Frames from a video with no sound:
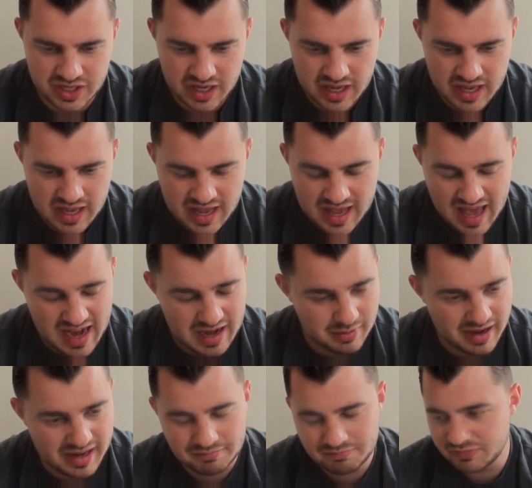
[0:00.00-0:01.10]

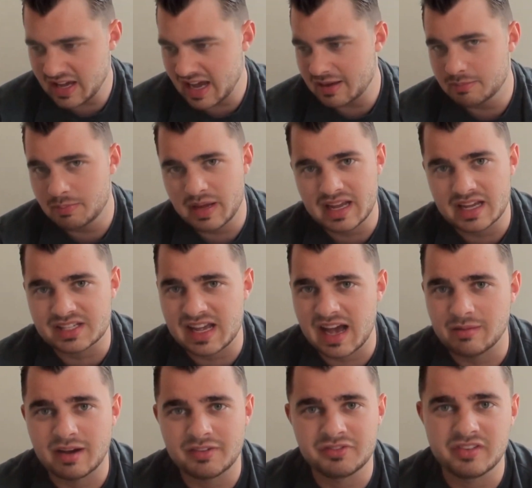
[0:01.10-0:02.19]
Anyway, game peters
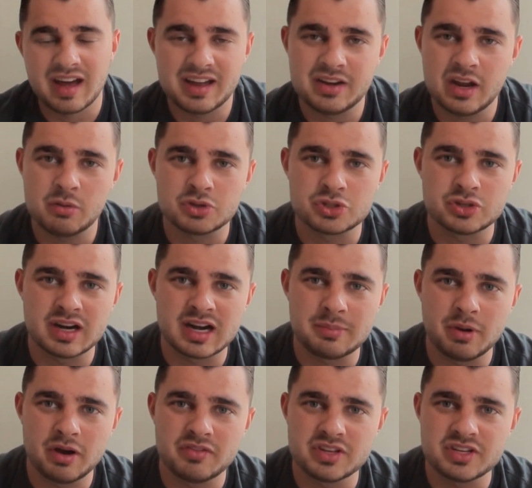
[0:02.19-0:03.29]
out after that. No one's really
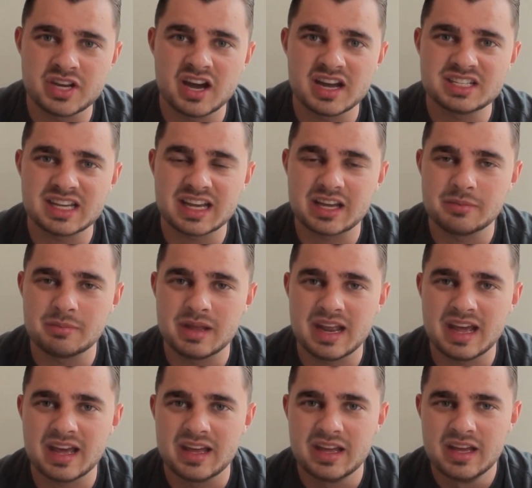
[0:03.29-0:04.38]
bothered. 92nd
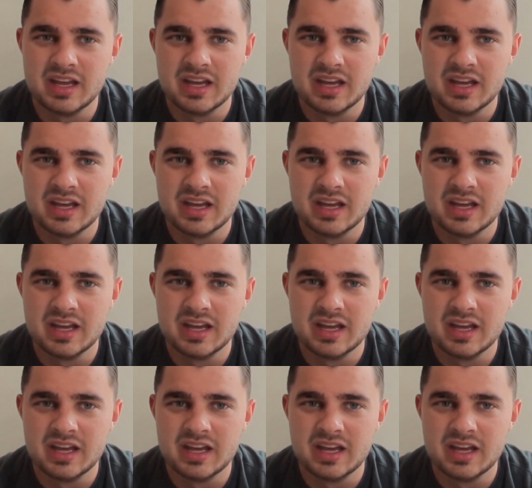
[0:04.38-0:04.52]
minute.